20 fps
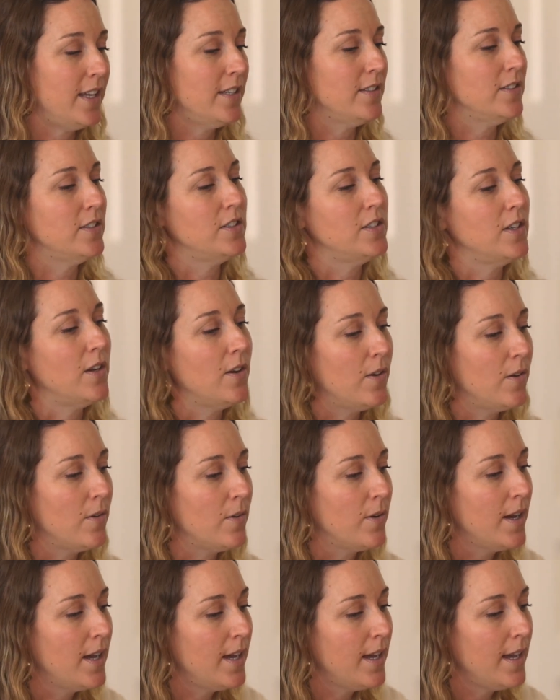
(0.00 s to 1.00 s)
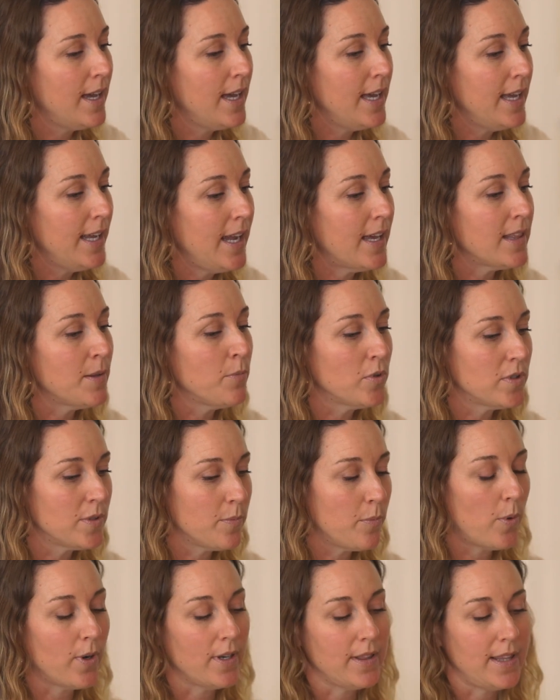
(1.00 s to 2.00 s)
And so, yeah, the most
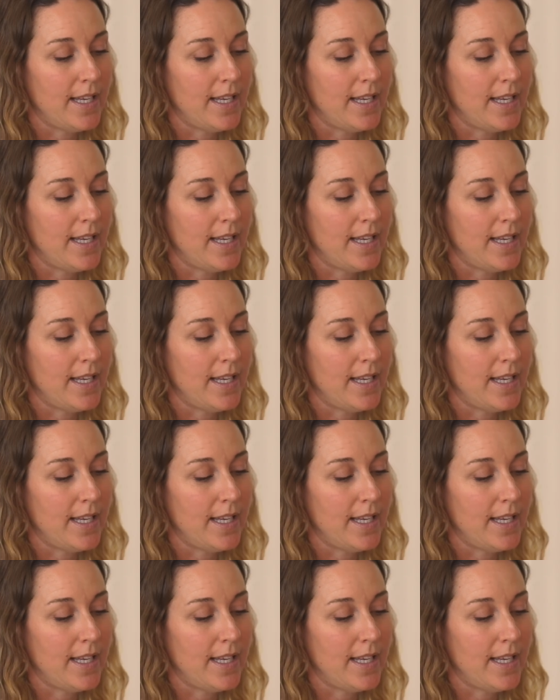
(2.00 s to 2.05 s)
important